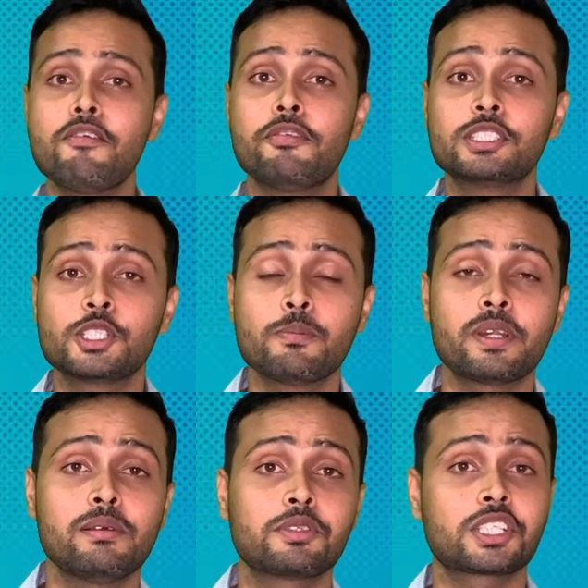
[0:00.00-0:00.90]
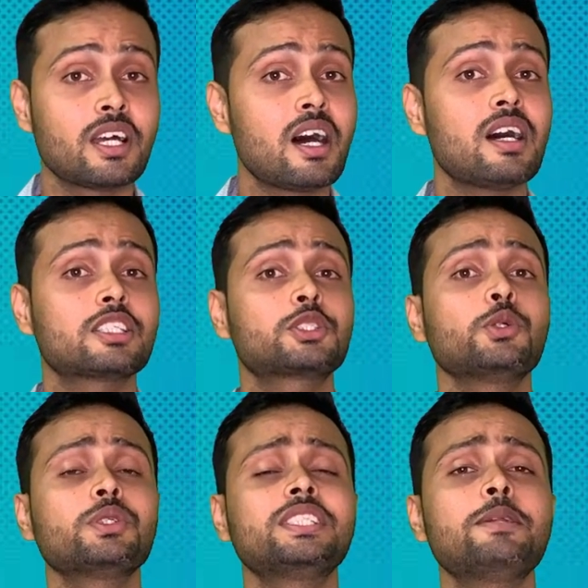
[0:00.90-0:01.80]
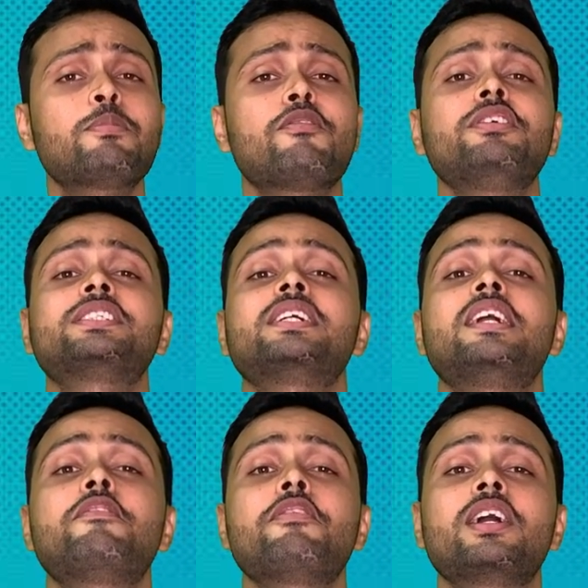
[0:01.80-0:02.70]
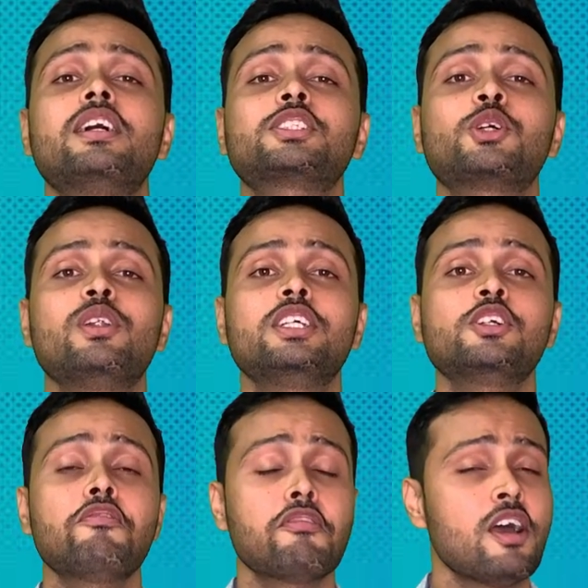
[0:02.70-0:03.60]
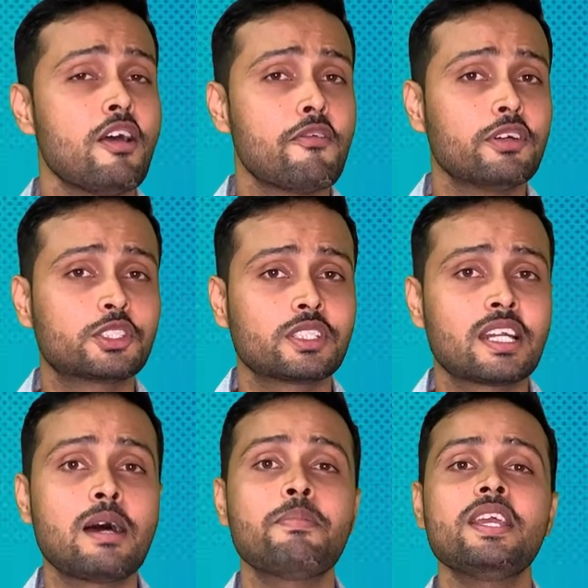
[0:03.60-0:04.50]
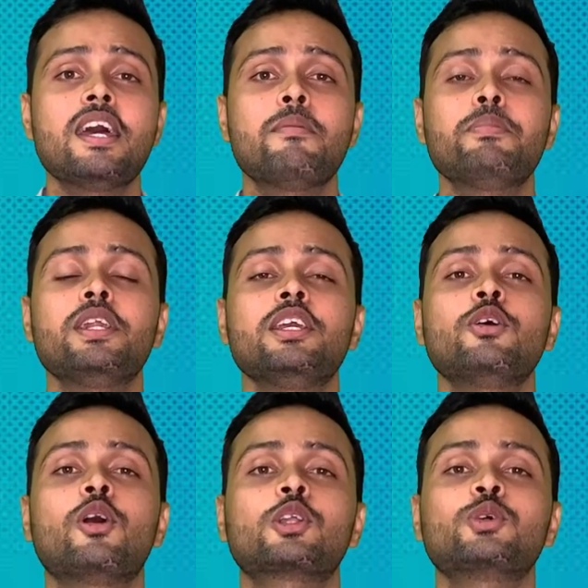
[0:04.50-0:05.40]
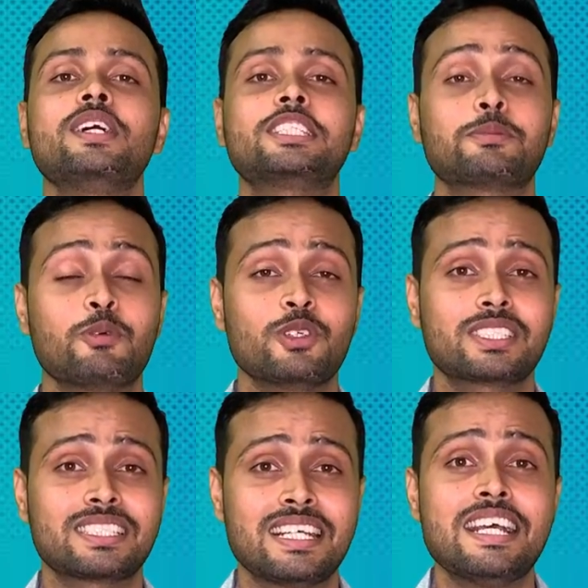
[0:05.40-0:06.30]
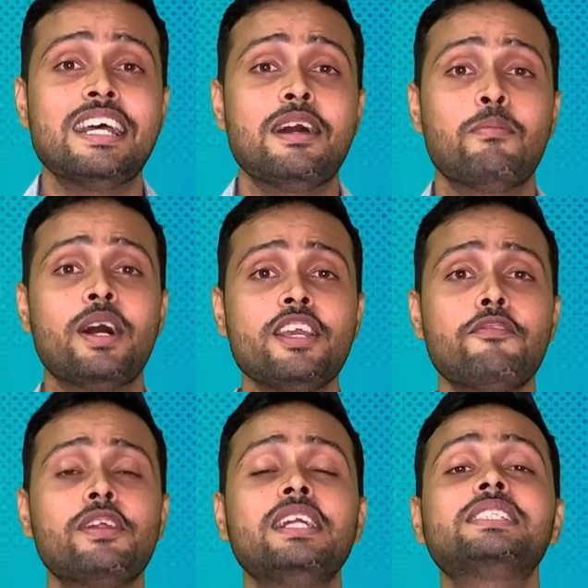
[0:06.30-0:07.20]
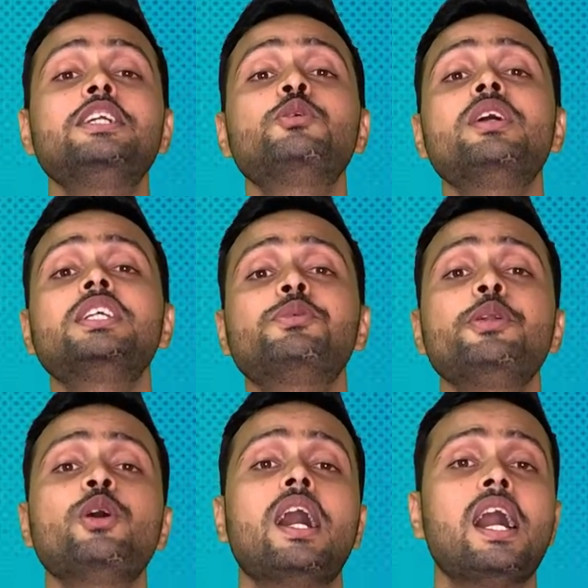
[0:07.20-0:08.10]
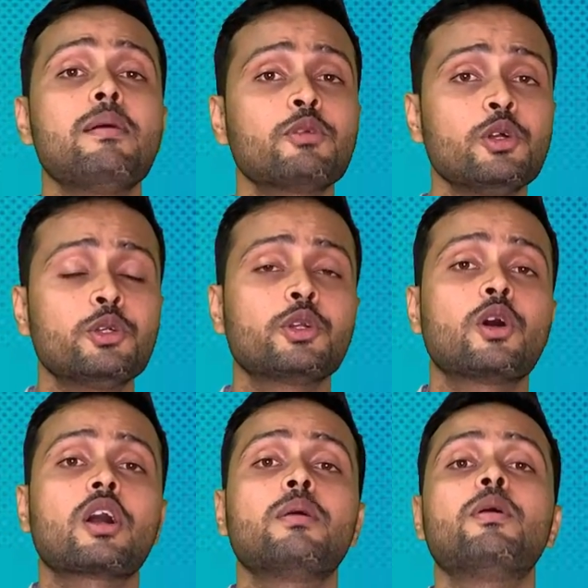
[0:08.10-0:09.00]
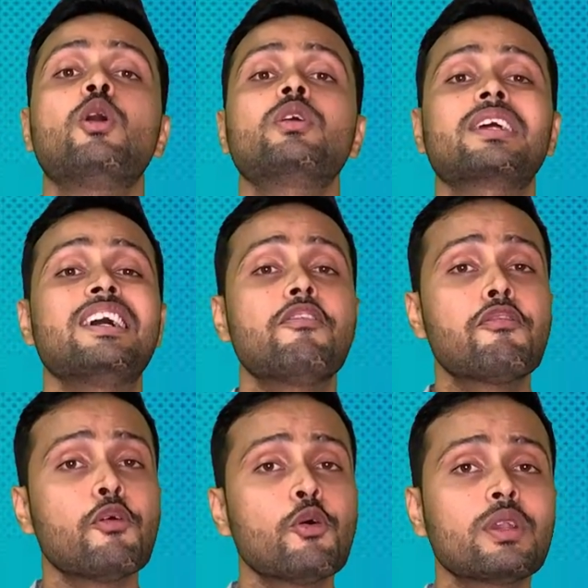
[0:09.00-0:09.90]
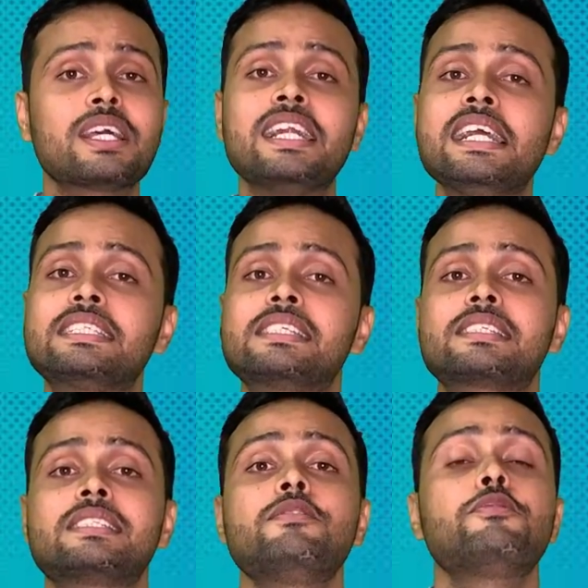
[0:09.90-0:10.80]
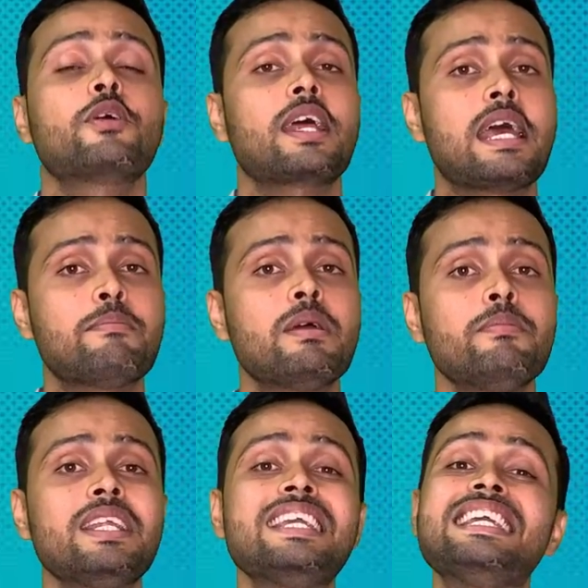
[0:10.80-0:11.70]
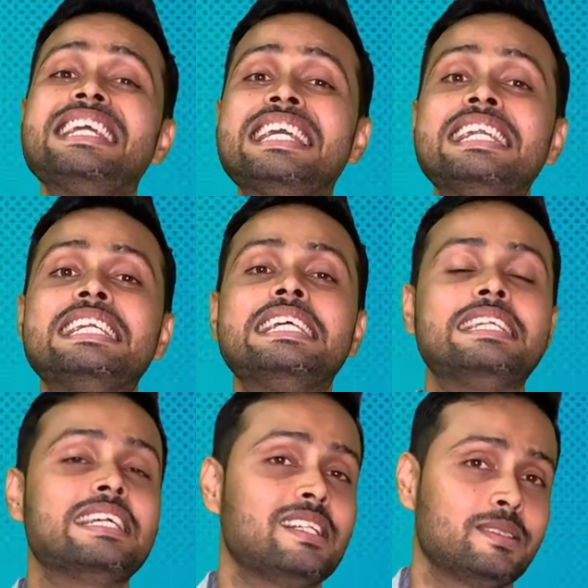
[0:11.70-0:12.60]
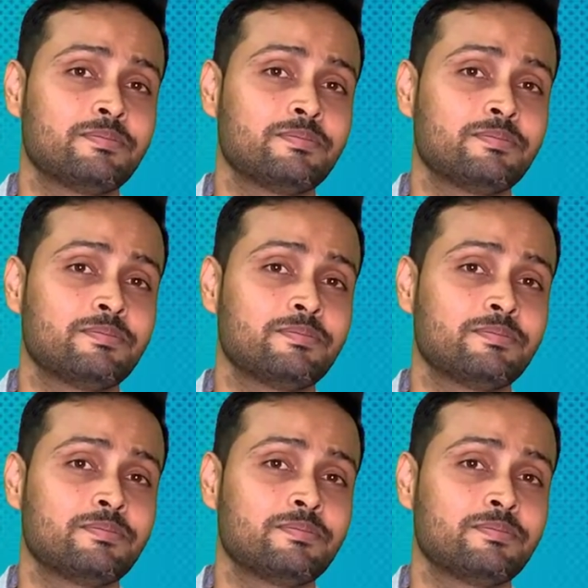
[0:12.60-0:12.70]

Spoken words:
Physio Prem Shah, Associate Professor at Vikas College of Physiotherapy, MPT, Ortho and Sports. My dear friends, in today's video, I am going to talk about four grading system for MMT in detail.